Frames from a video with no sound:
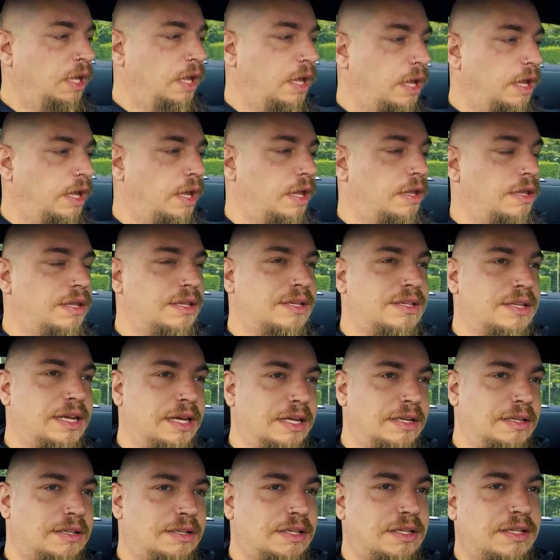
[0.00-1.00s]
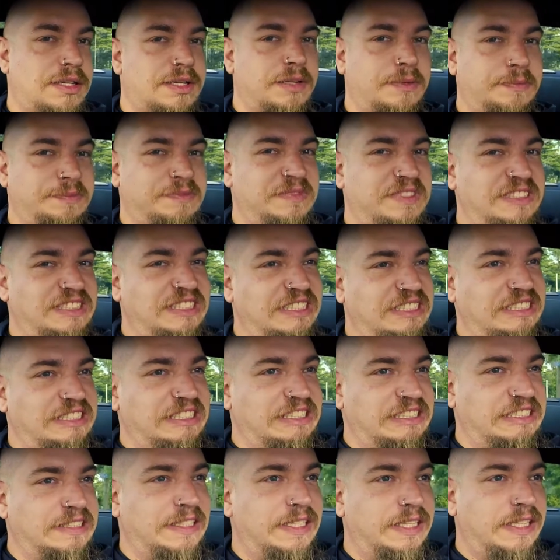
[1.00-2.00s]
The sound system,
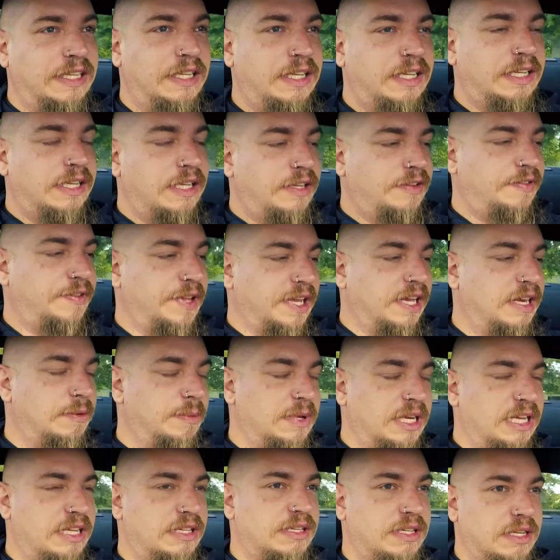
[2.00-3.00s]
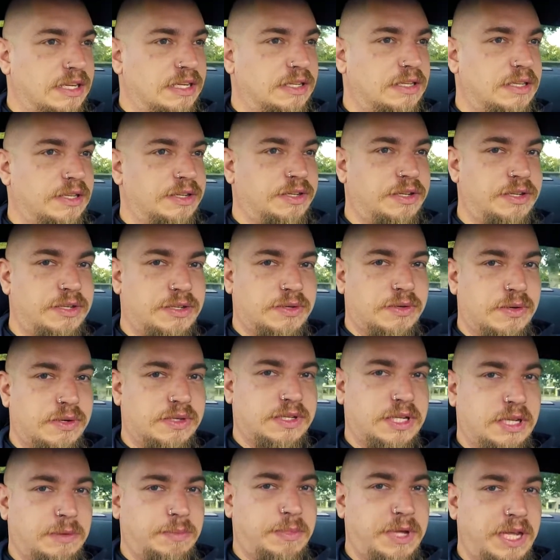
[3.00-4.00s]
if you're going to be listening to News Talk
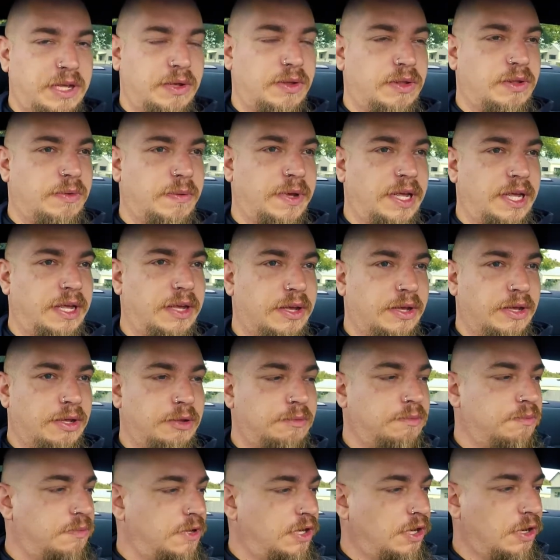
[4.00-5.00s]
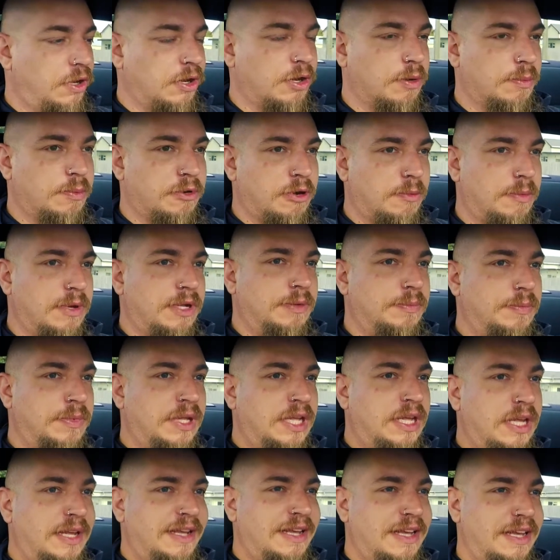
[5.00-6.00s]
ZB on the way home, not a problem.
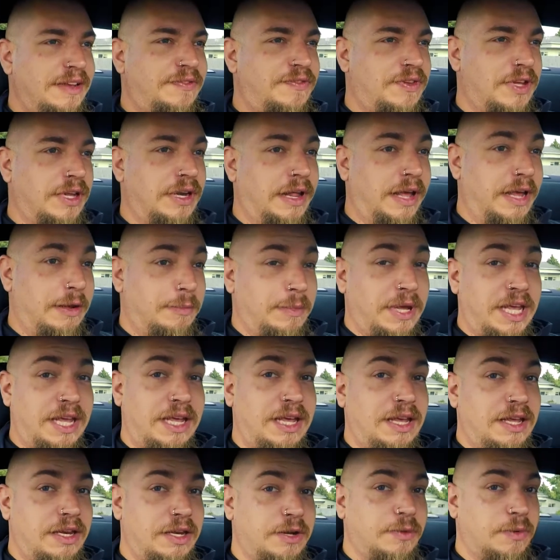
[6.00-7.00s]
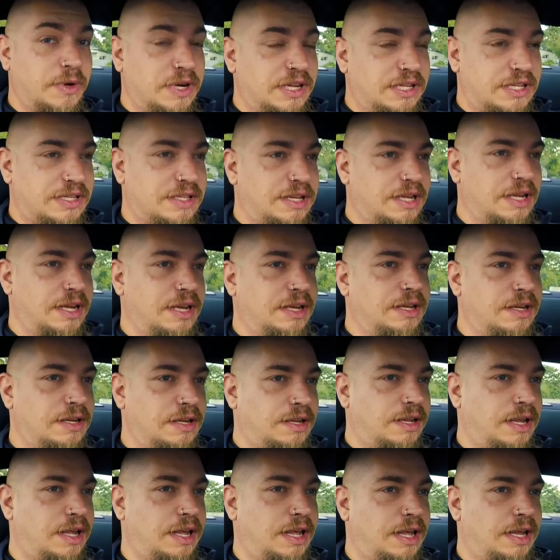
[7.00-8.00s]
If you're like me and you want to
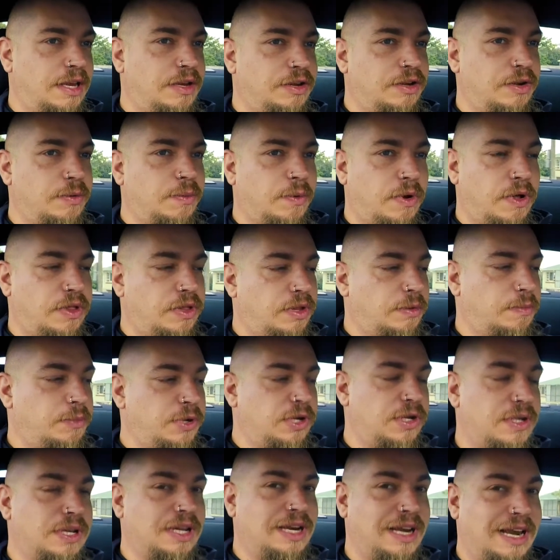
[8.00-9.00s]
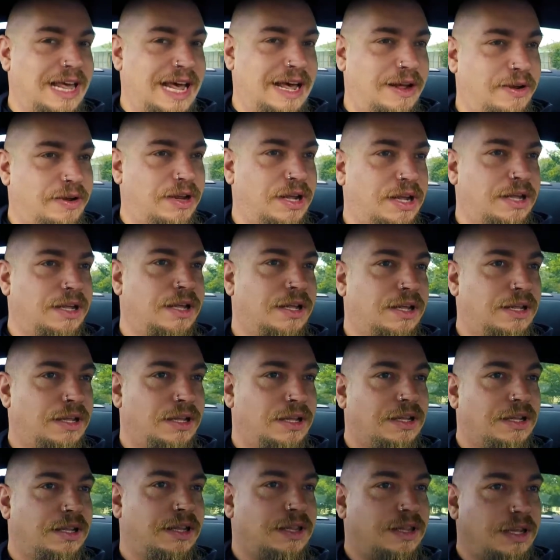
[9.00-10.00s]
sing and you want the music louder
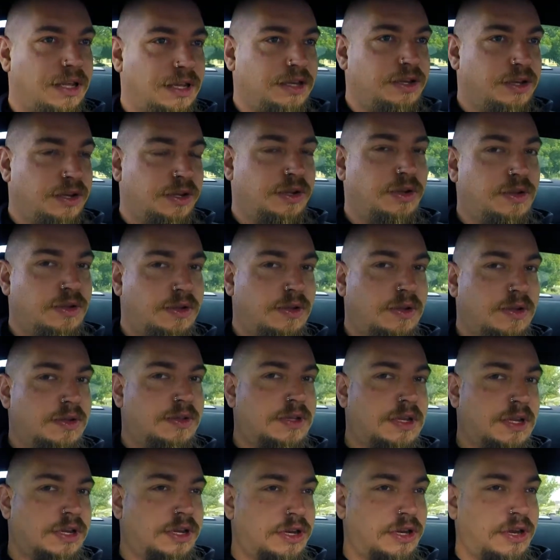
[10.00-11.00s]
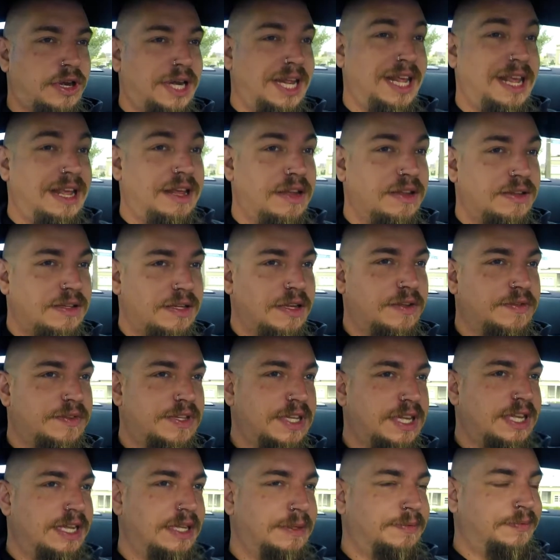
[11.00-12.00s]
than you so you don't hear yourself
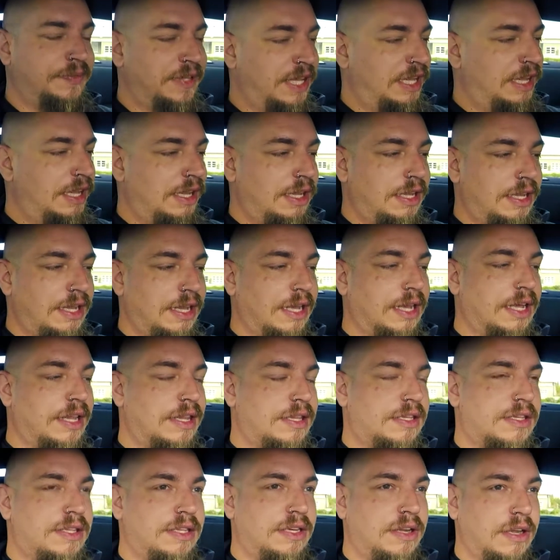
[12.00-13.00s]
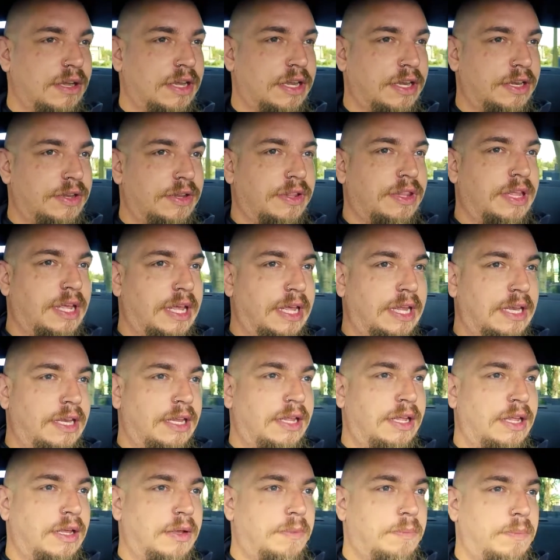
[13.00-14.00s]
sing, yeah, this is not going to do that.
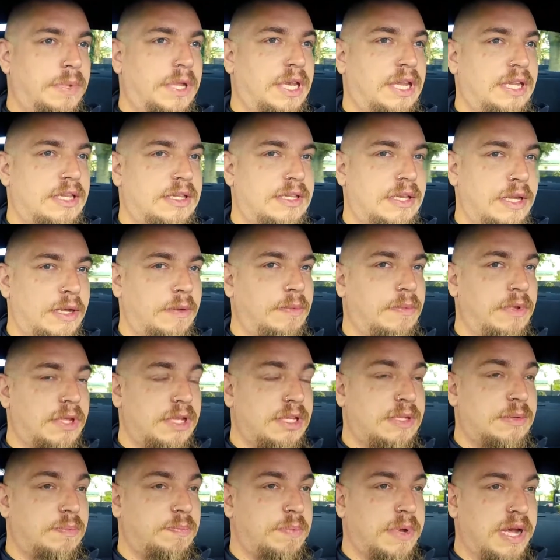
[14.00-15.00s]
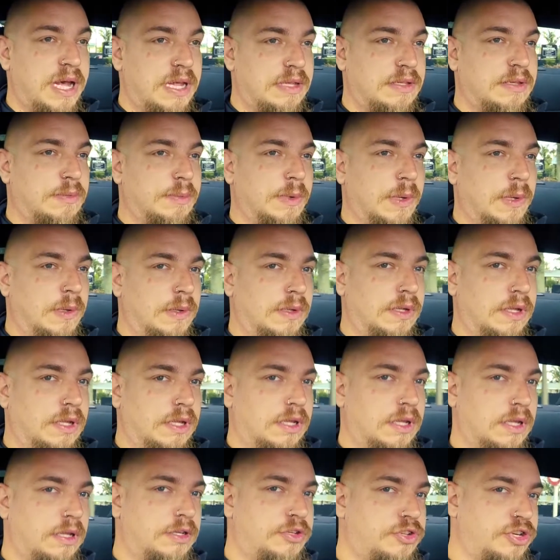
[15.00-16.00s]
But it's passable,
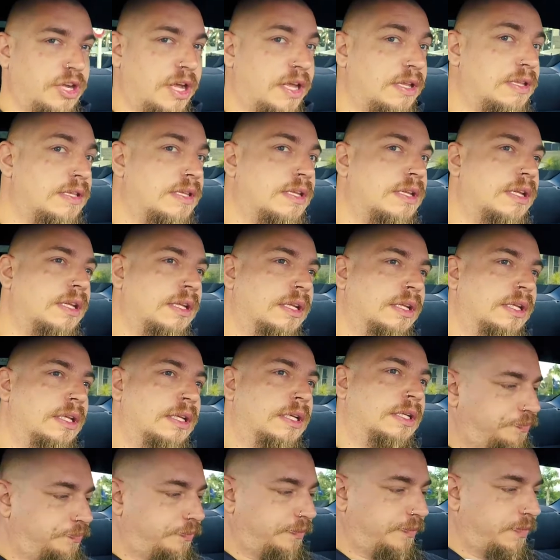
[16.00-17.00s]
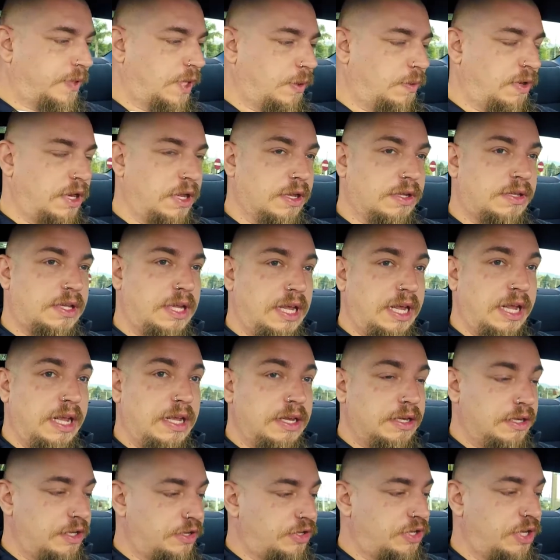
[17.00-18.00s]
just. What else? Air
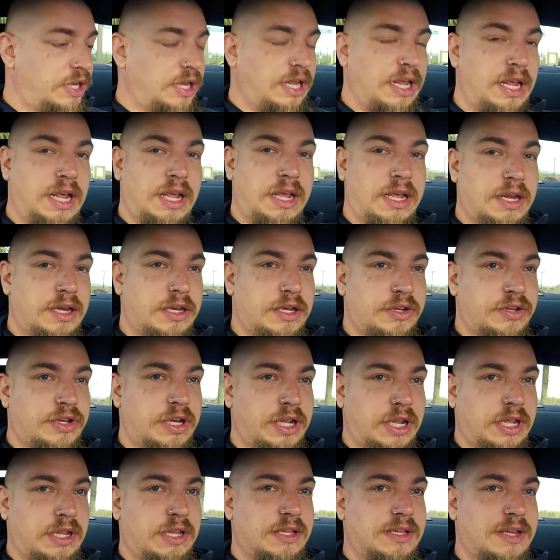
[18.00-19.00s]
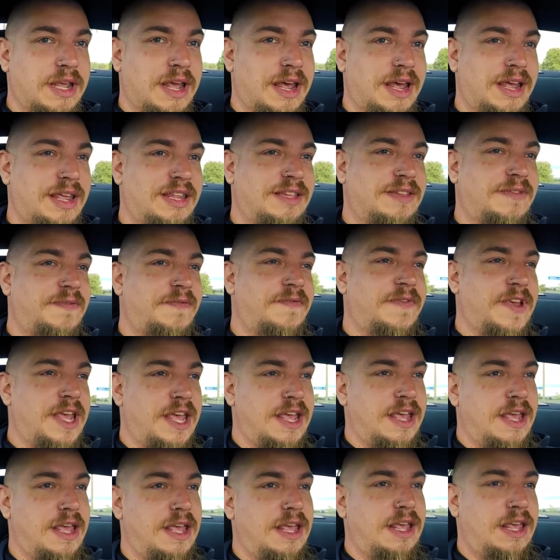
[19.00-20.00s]
conditioning. Air conditioning in this car is
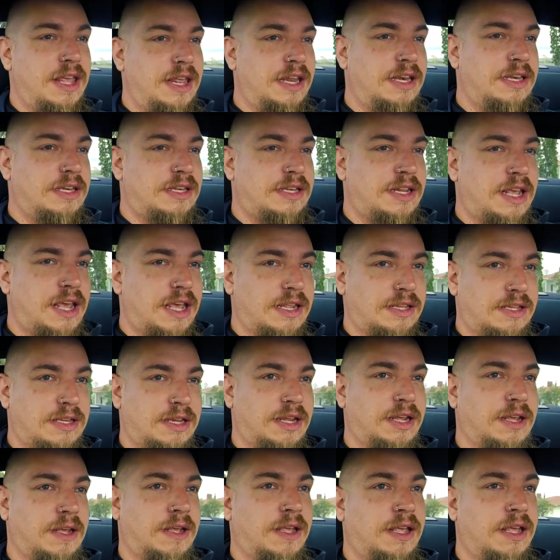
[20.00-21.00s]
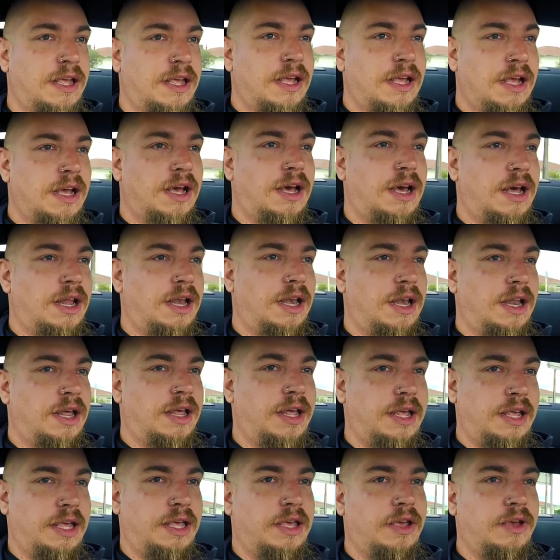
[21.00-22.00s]
fantastic. I
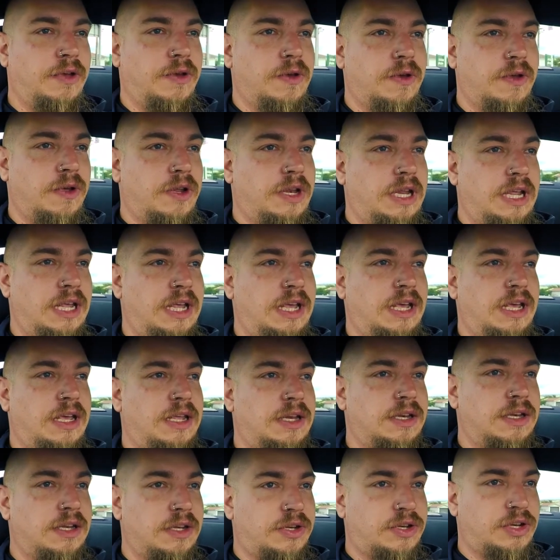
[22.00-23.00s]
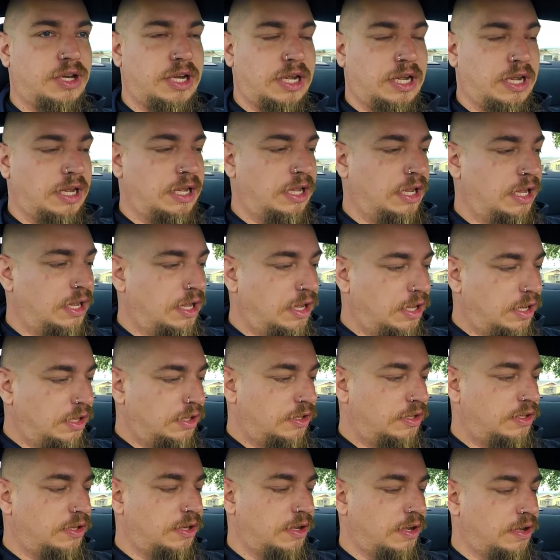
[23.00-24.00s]
like good air conditioning.
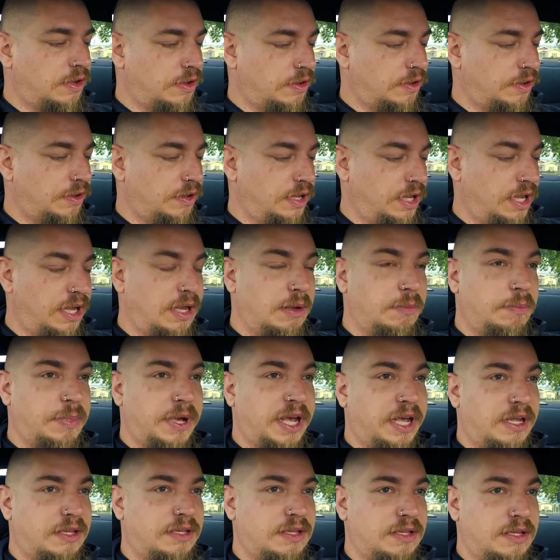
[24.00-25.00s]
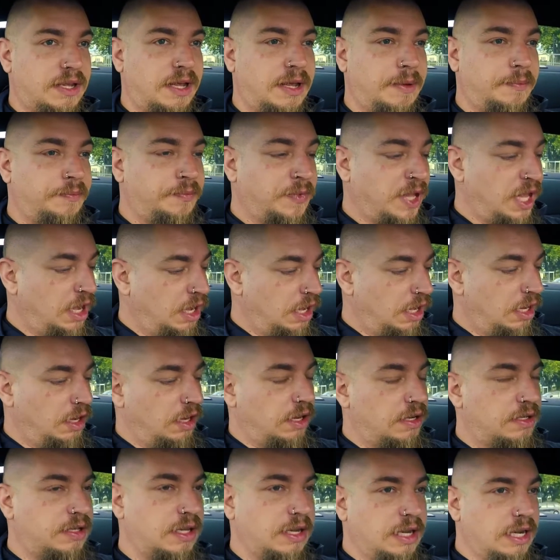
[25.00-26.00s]
So yeah, it passes that.
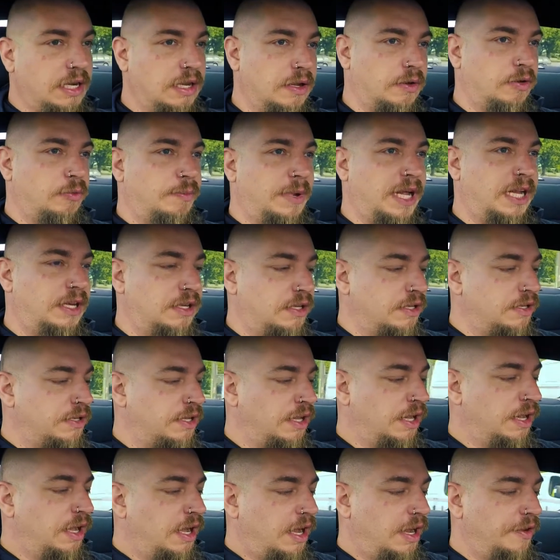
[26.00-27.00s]
Lots of neat little buttons.